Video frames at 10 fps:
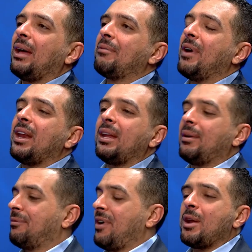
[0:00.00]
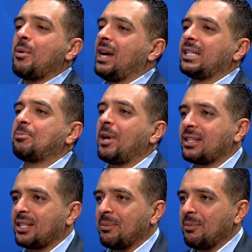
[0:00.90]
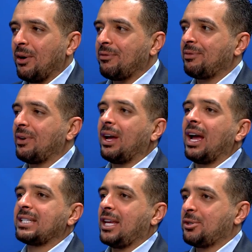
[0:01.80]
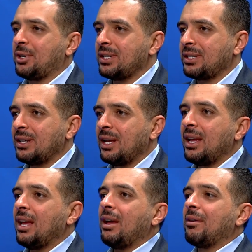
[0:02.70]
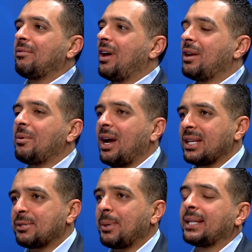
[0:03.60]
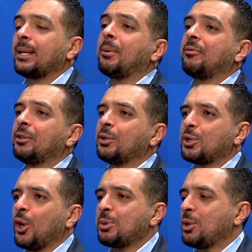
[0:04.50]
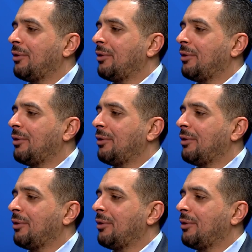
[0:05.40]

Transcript: Very, very wide spectrum of accessories, very wide spectrum of endoscopes.